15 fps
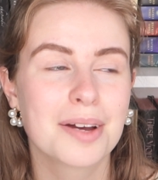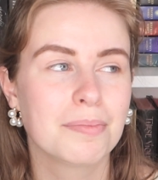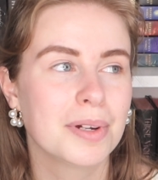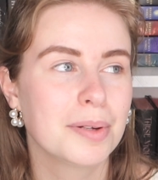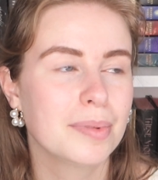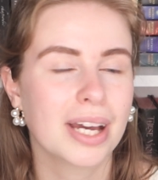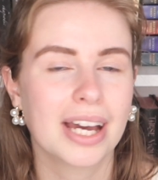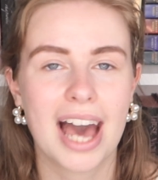
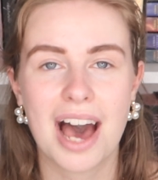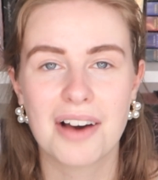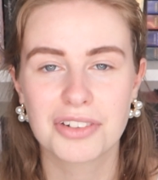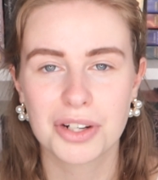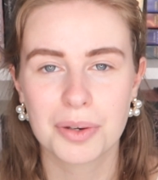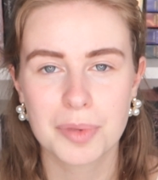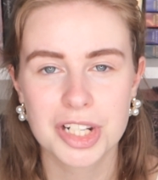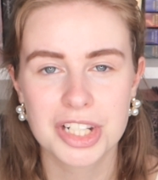Maybe I have
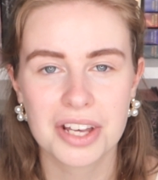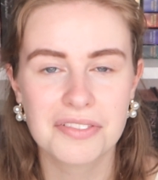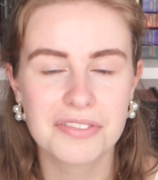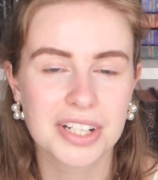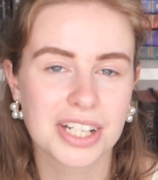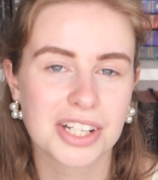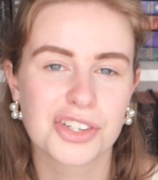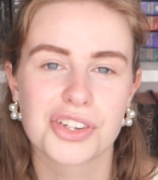it on my shelf
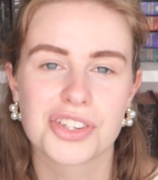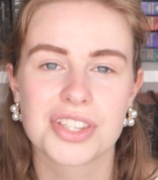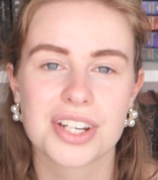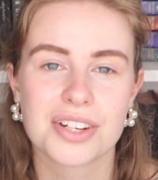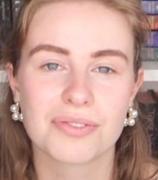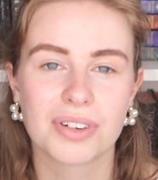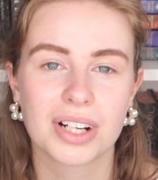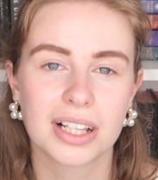and I just
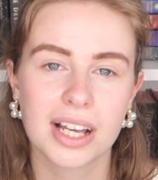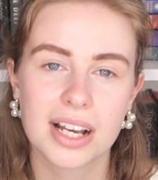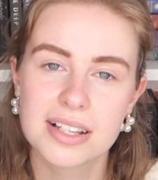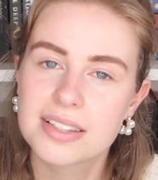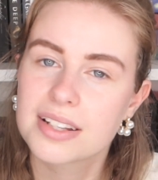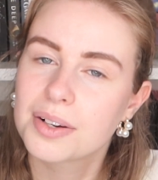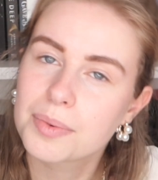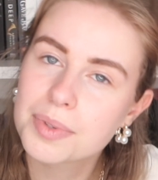didn't realize
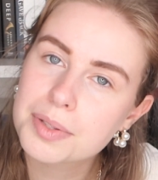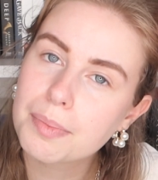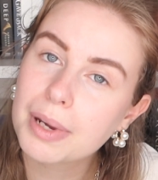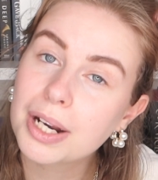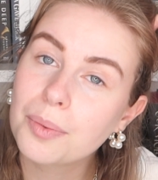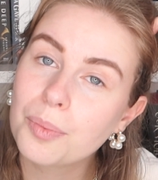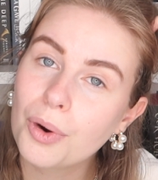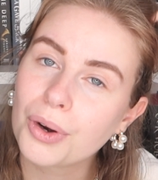that it was a
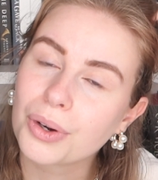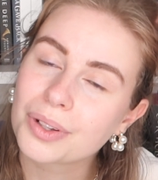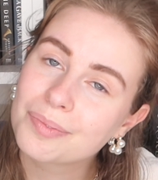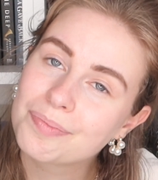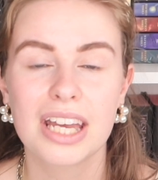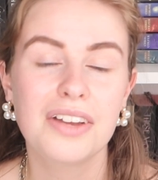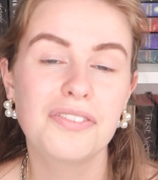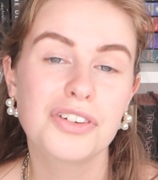made-up word.
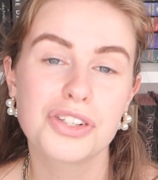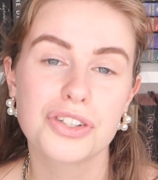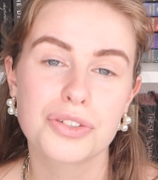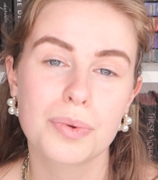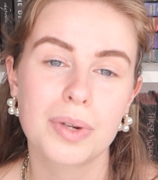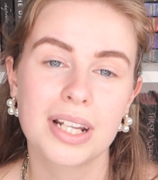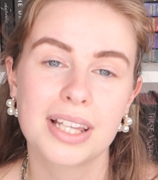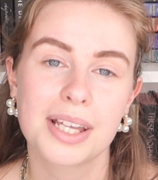If you just
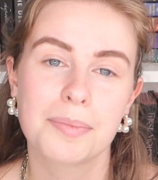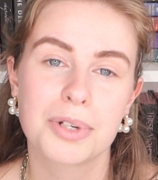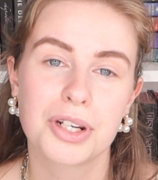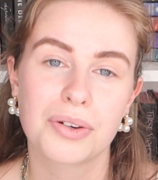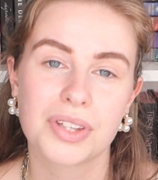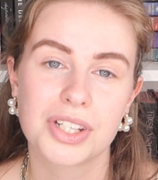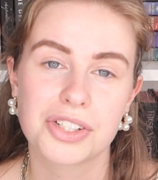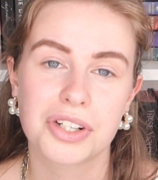want to let me
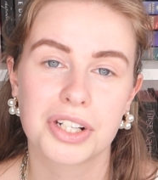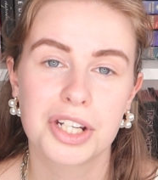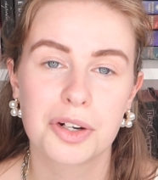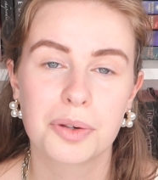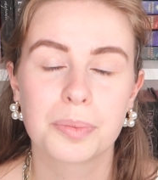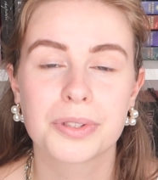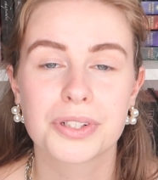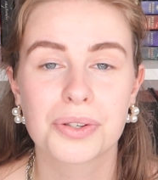know that you're
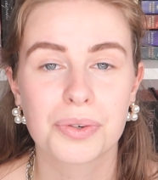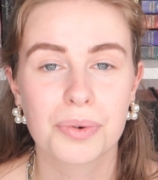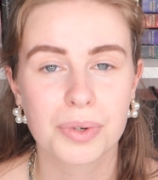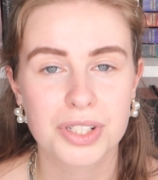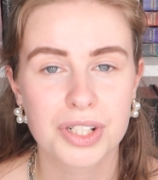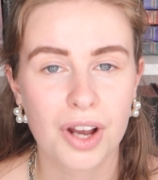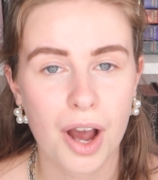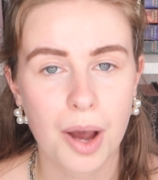here but don't know
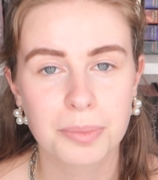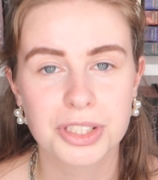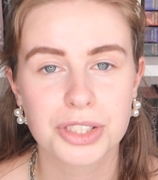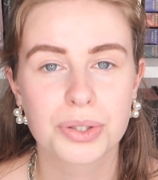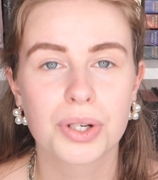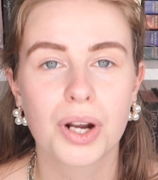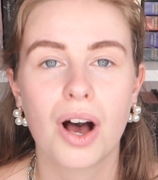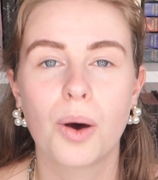what to comment,
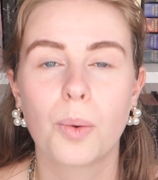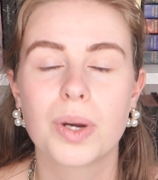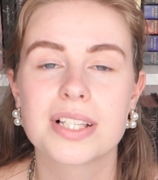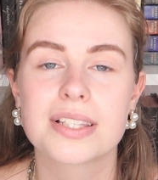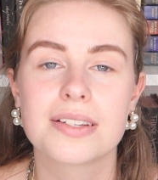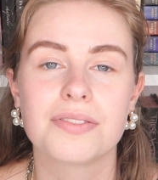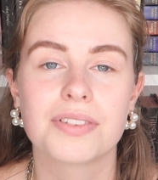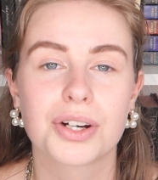you can
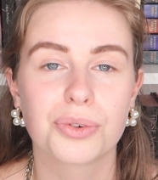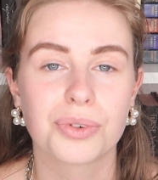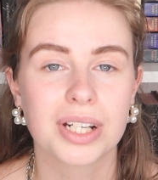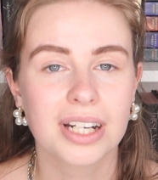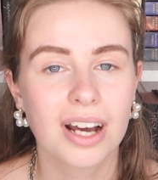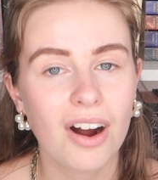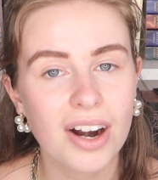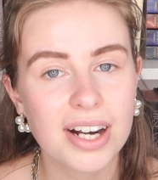always leave a
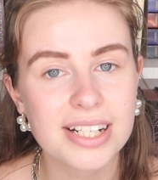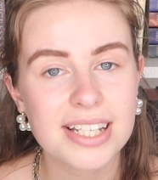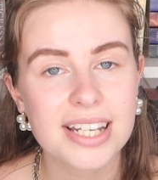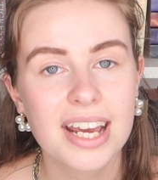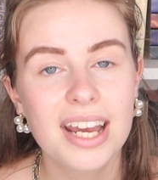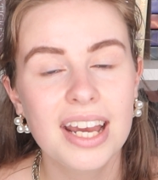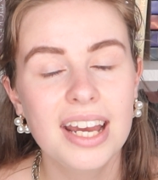green heart.